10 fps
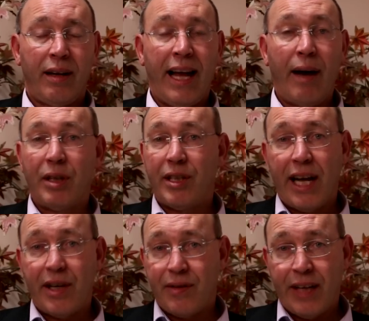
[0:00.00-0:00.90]
Now, with the
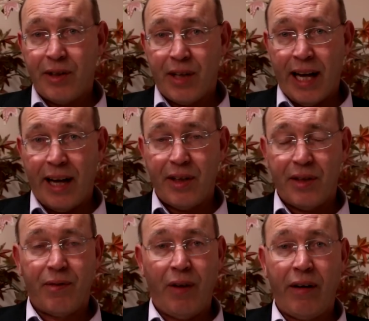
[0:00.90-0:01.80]
days of the internet,
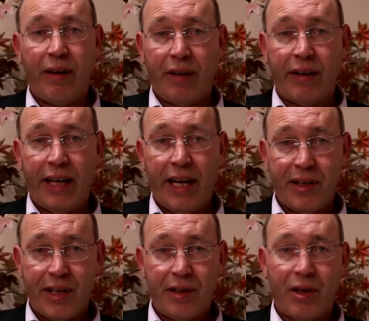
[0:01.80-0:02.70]
it's very, very
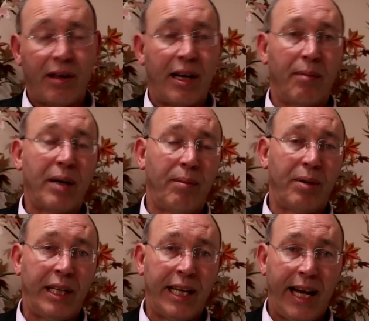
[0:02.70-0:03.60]
easy to look up
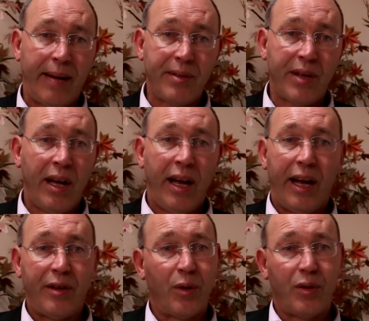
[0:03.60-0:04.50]
company names.
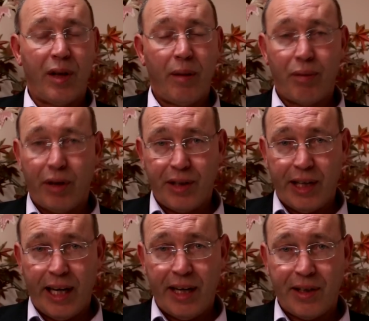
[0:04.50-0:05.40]
It's also
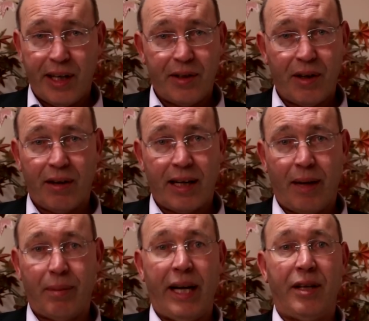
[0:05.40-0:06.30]
pretty easy to look
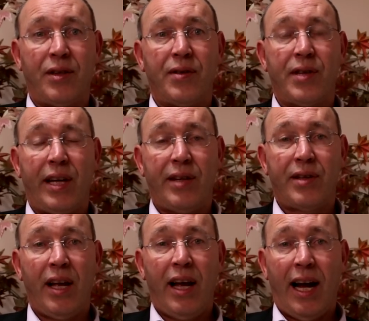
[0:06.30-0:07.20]
up
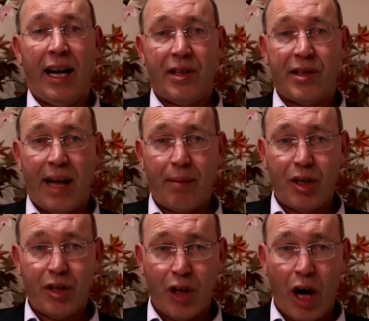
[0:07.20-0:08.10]
agencies and
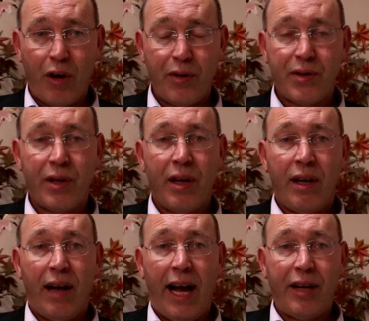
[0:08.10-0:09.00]
establish those
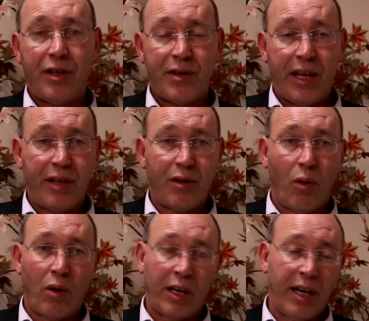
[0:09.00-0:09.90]
agencies,
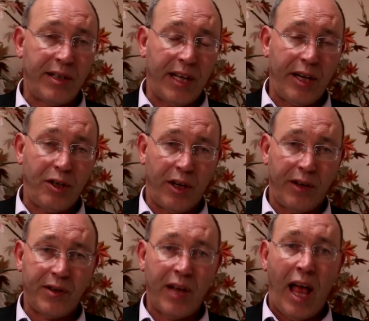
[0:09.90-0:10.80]

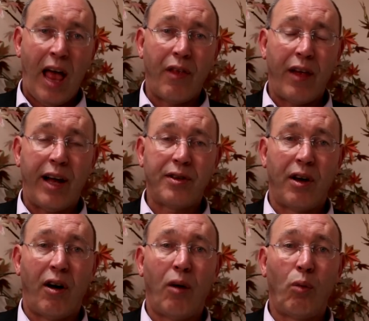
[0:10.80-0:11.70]
organisations
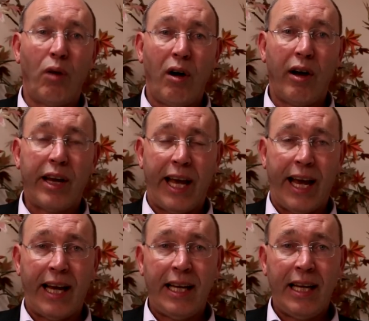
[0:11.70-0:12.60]
that are
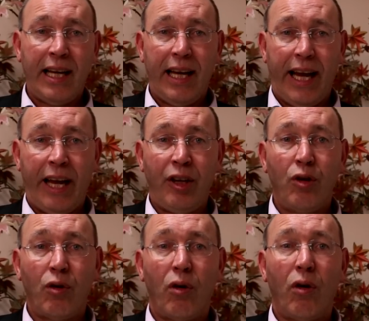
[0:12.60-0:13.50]
working in
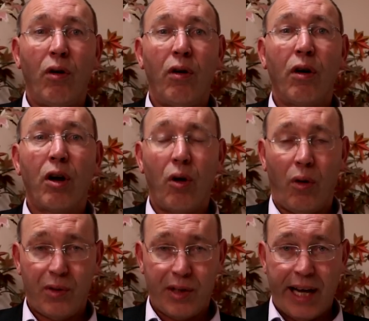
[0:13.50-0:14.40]
your
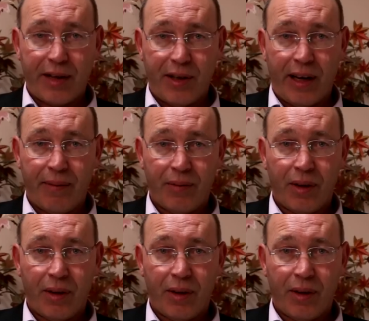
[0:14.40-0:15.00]
core sector.